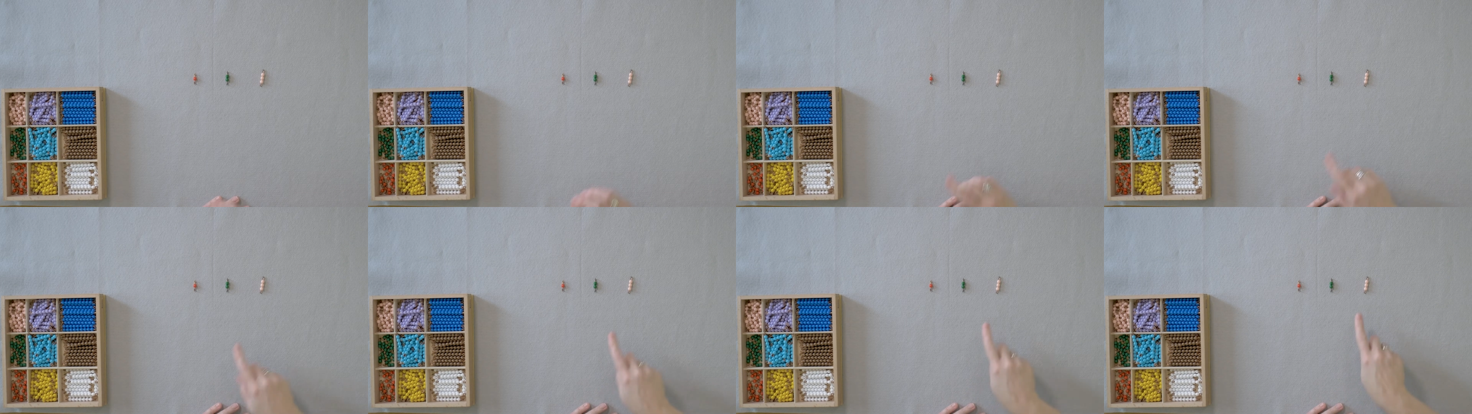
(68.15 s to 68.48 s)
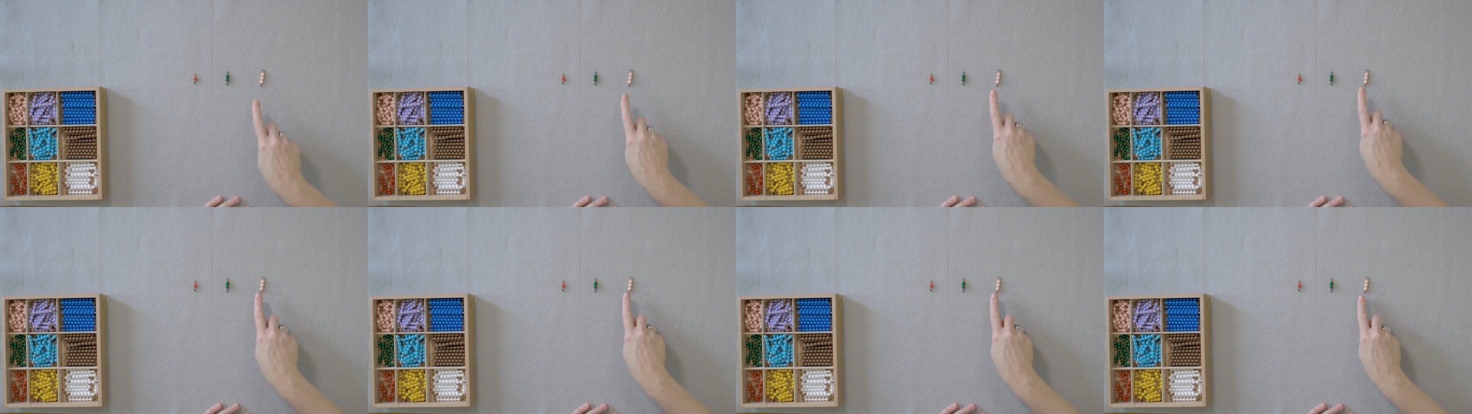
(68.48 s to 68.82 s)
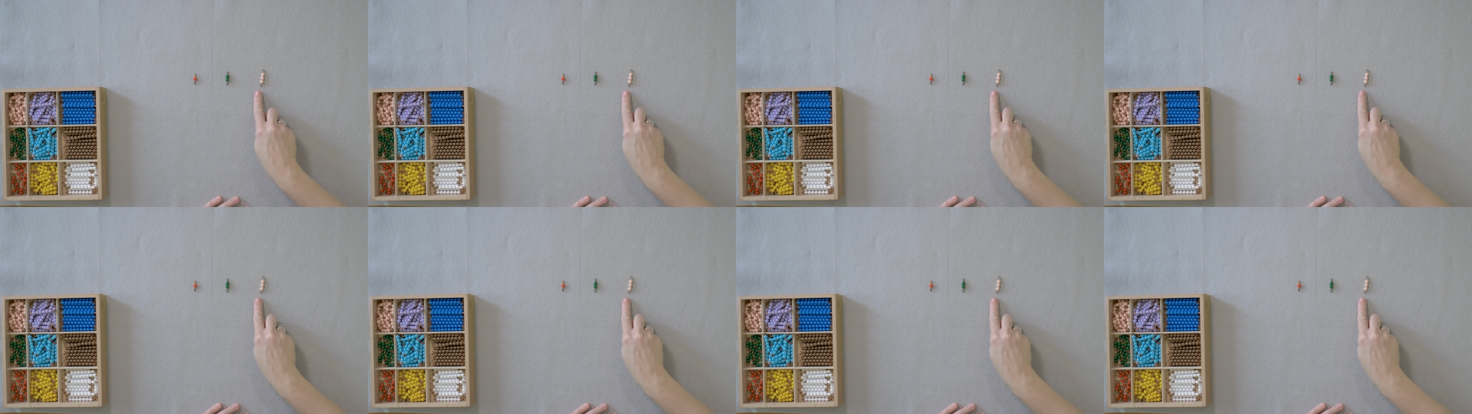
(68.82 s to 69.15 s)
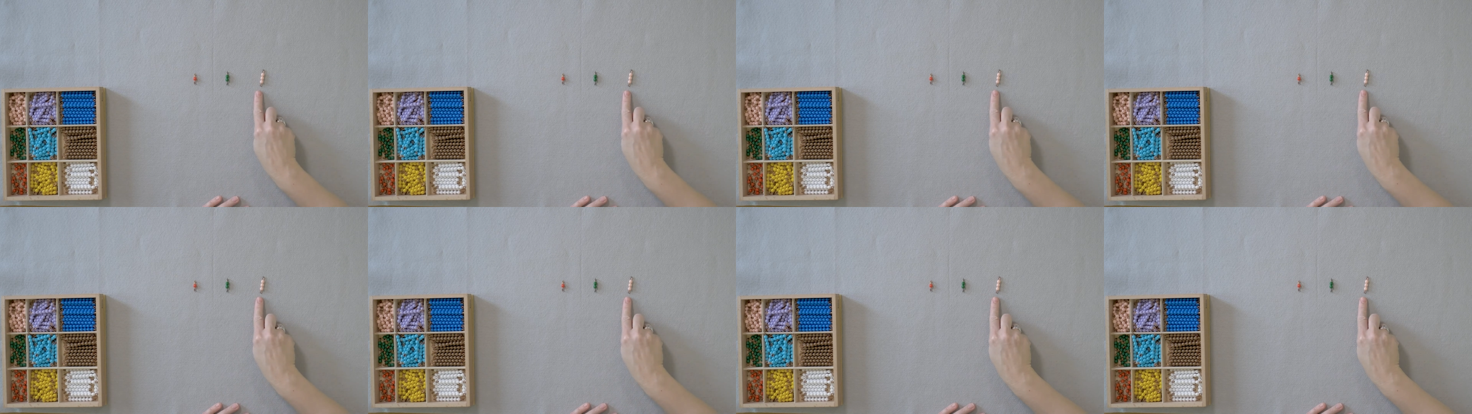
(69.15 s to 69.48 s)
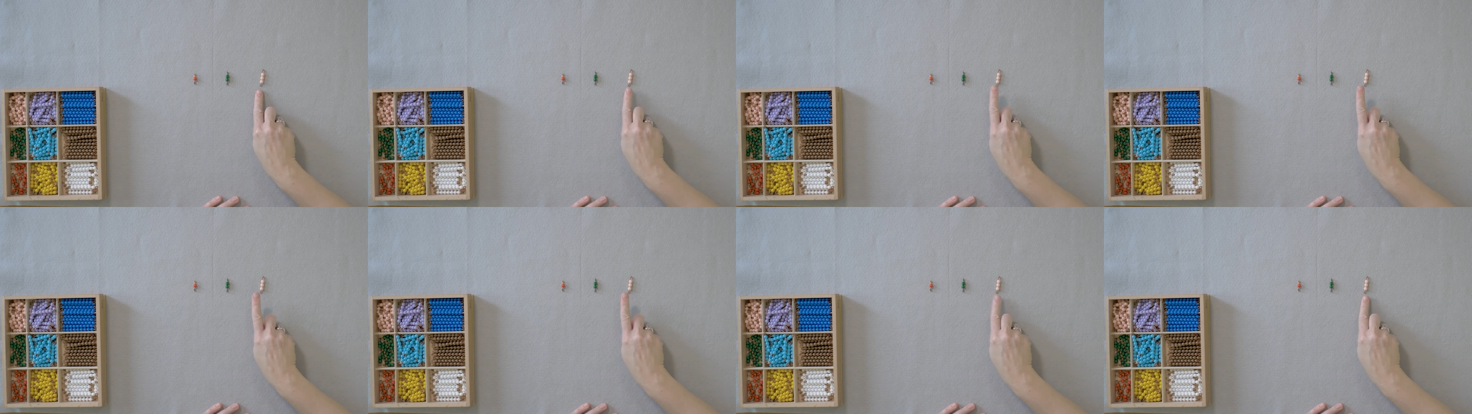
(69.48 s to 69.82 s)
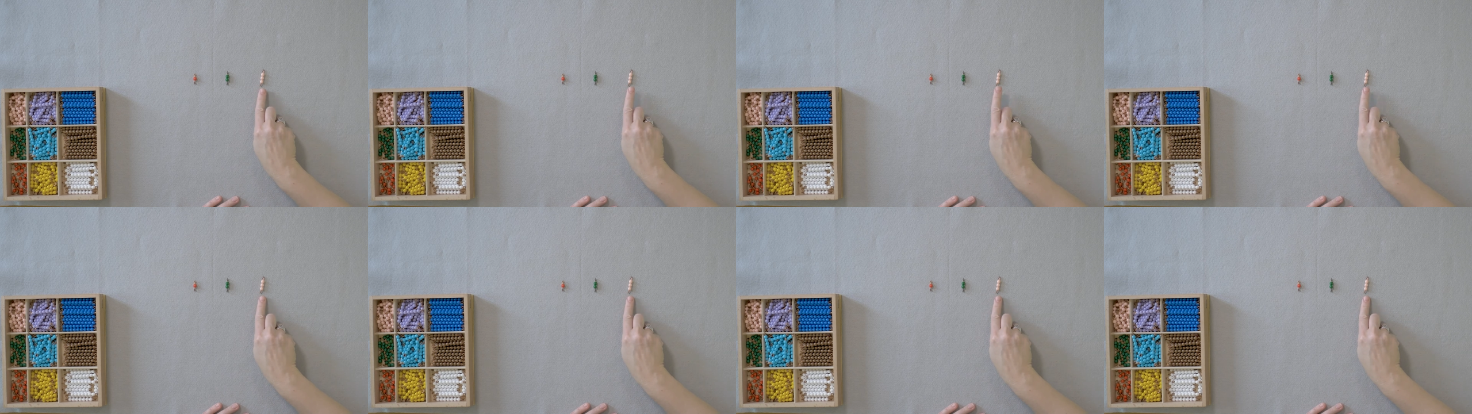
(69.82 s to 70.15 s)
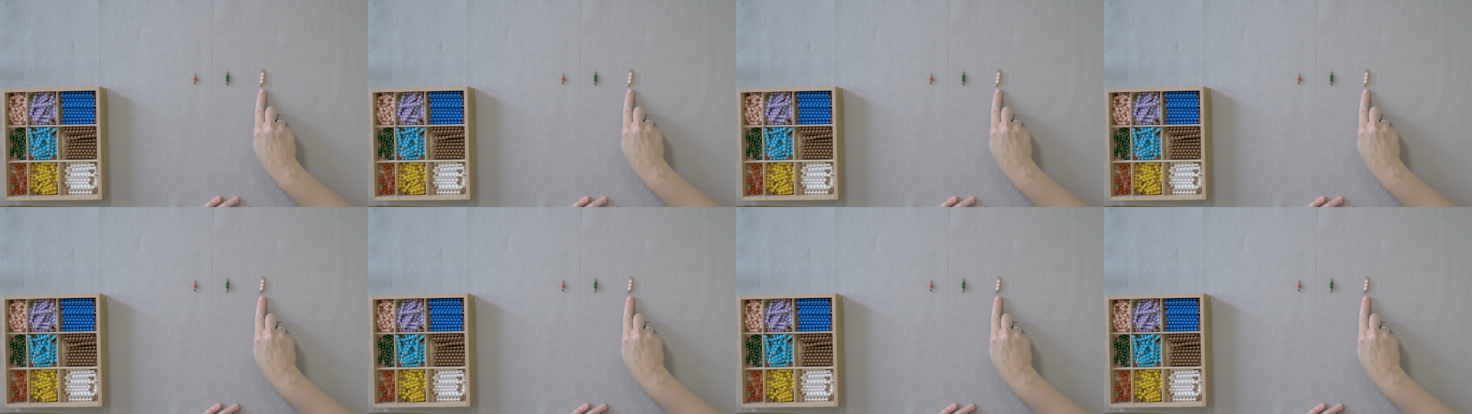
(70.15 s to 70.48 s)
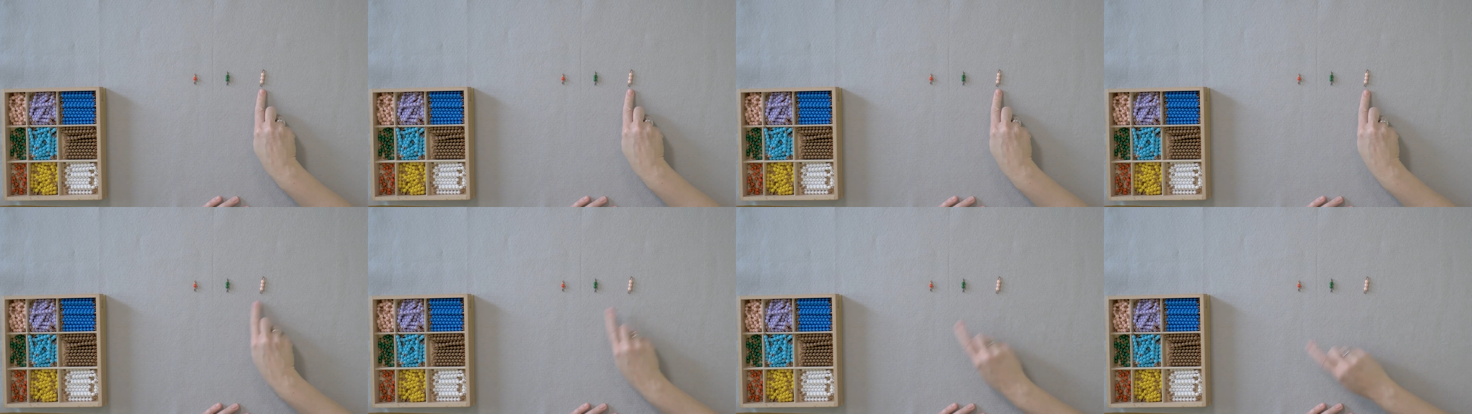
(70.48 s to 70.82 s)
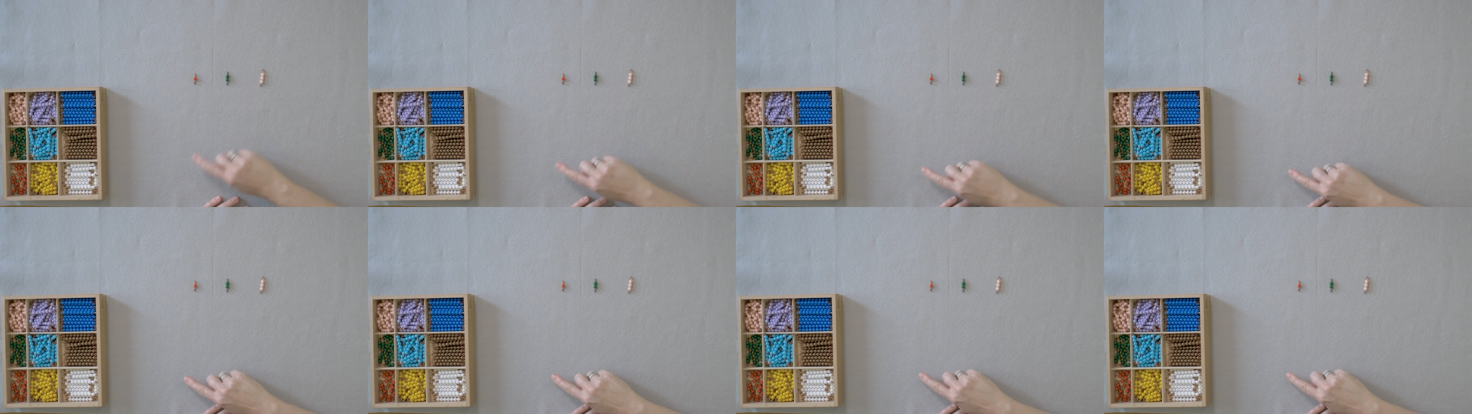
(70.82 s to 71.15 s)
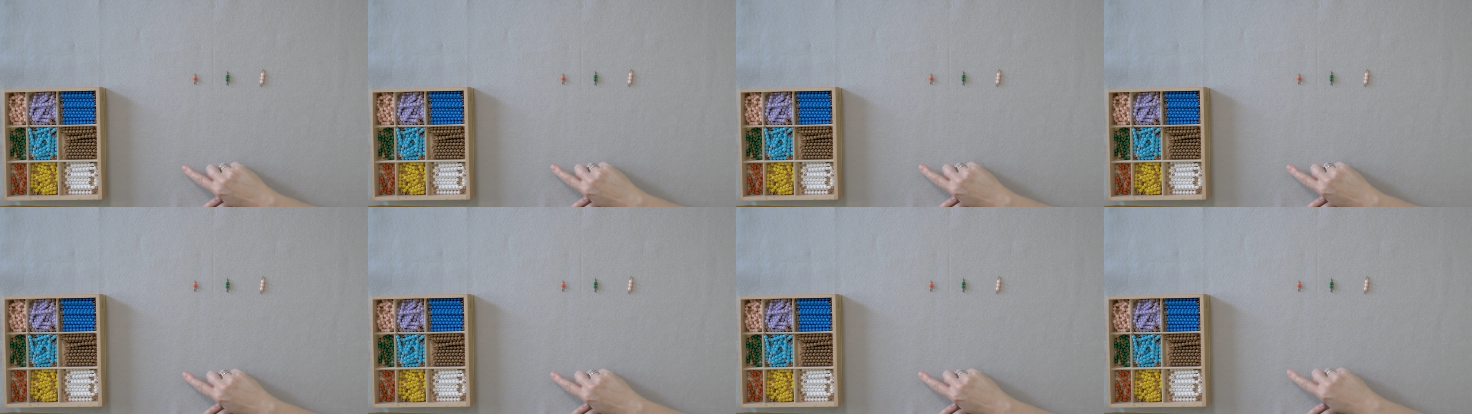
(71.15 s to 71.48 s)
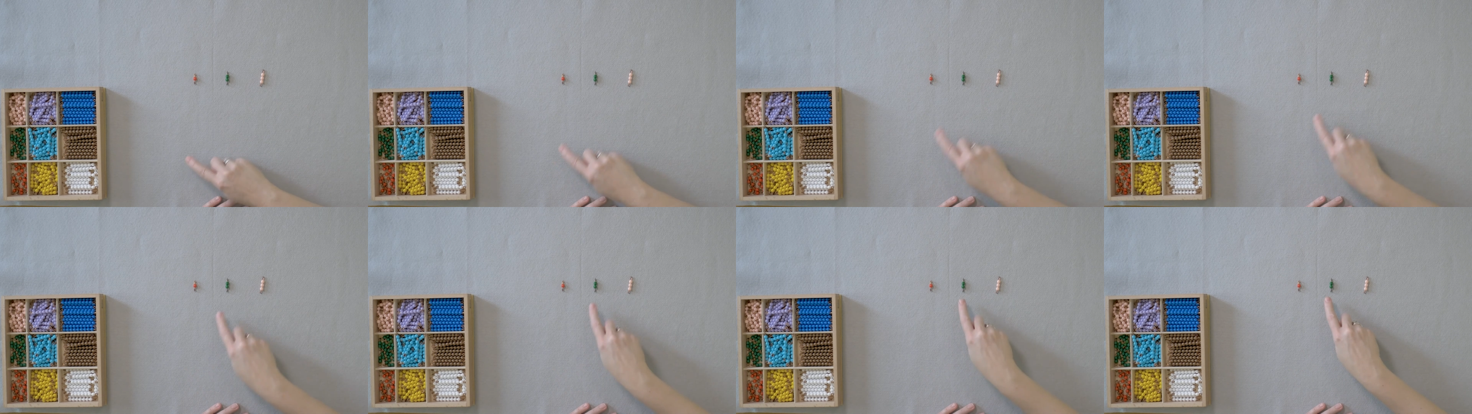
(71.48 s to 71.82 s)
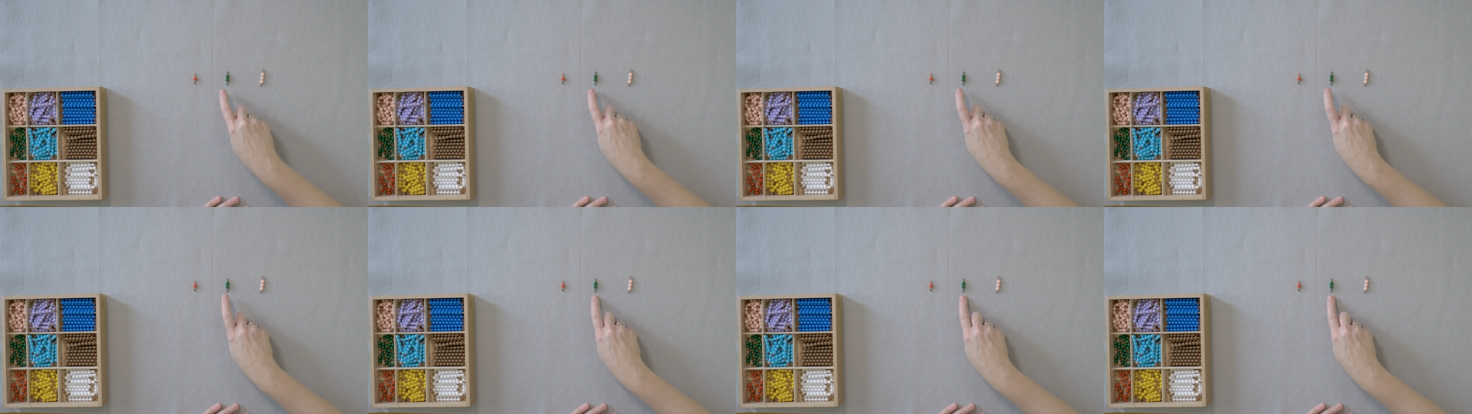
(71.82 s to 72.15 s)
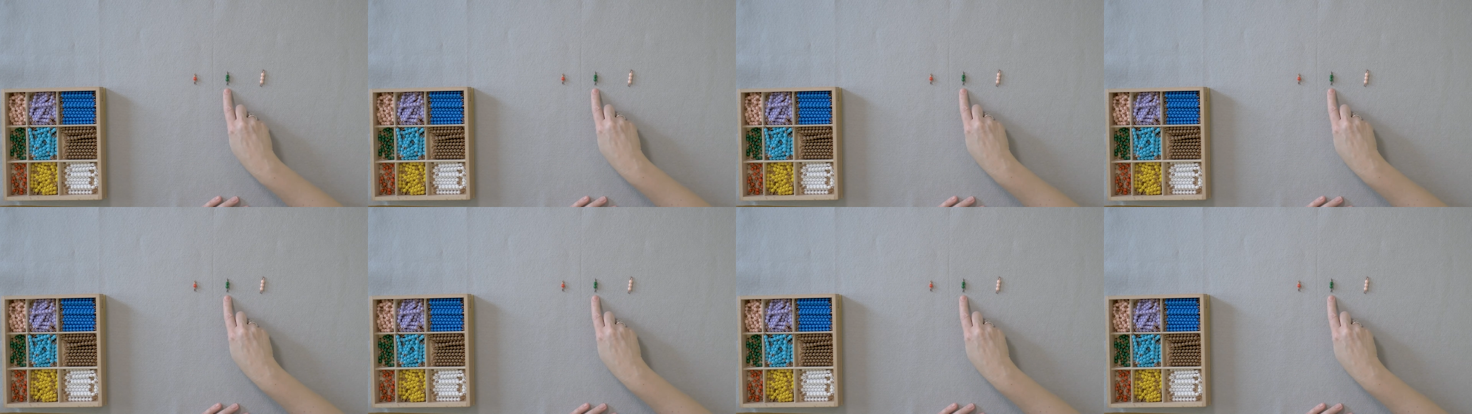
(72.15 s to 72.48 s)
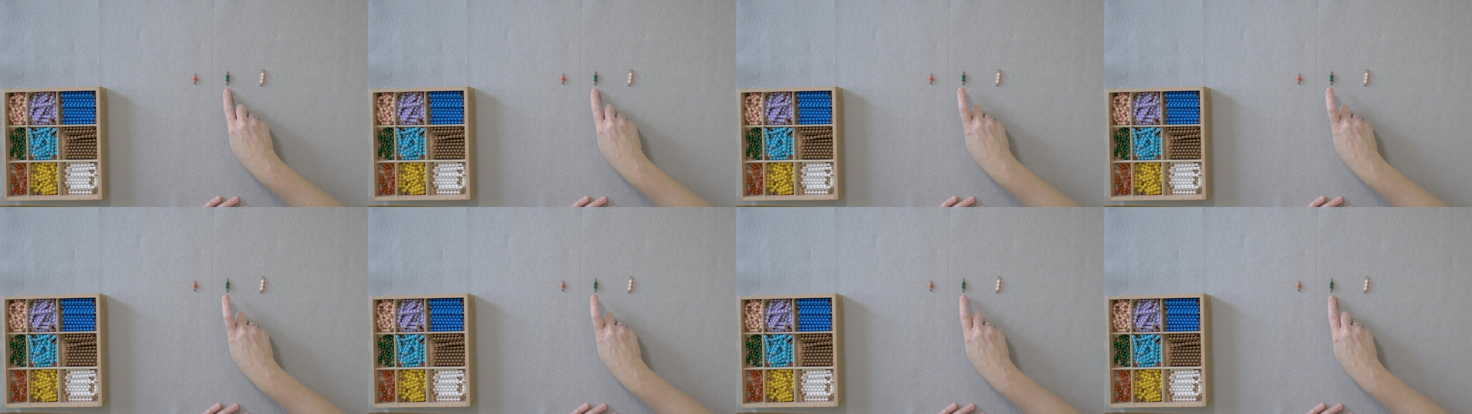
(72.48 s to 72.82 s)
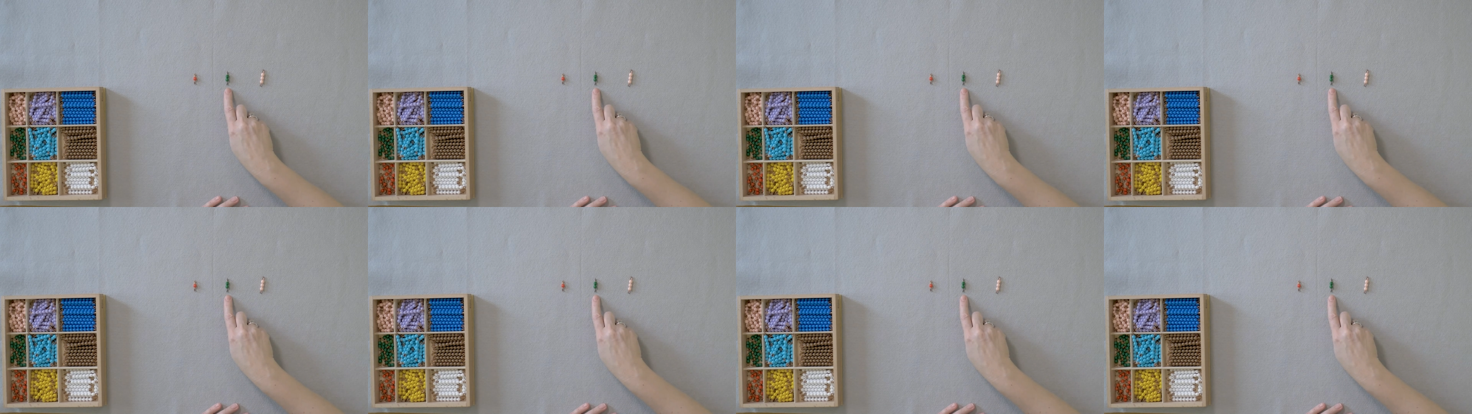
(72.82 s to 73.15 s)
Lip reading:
No face is visible, so there are no lips to read.